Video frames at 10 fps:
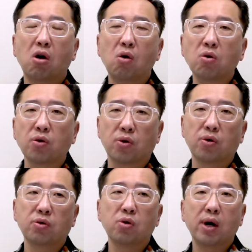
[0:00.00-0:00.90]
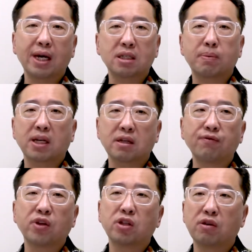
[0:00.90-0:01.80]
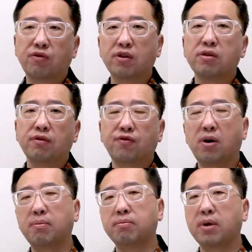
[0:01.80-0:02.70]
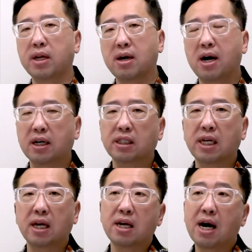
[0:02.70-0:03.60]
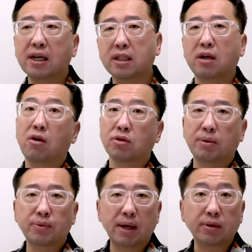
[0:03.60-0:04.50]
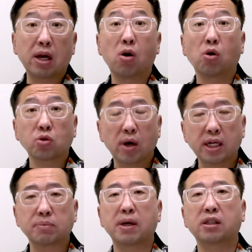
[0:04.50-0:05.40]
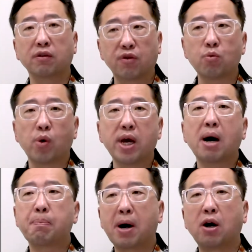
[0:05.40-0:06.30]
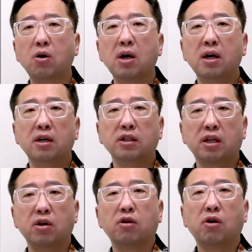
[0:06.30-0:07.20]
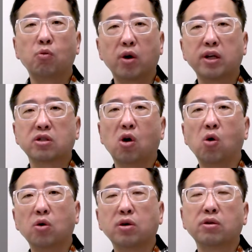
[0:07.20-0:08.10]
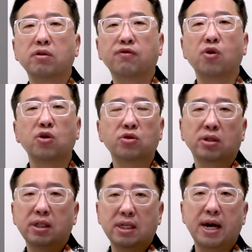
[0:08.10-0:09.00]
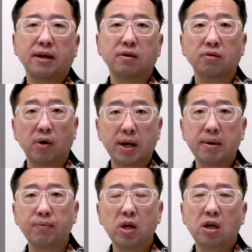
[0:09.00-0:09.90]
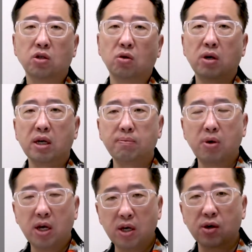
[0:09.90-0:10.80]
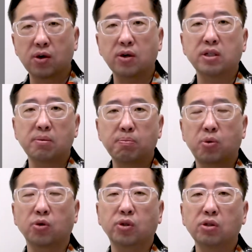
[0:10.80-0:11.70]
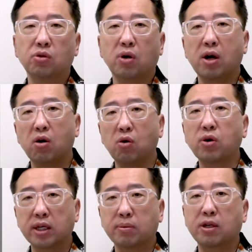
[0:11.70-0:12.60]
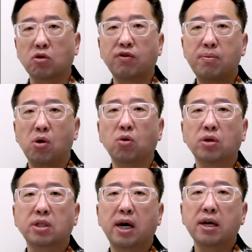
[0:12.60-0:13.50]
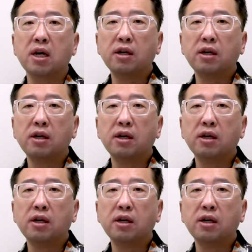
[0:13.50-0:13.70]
owner, you expect something different from an architect. An architect, or sometimes they also expect different way about, what is owner furniture design, right? So in here, it's important to especially from owner side,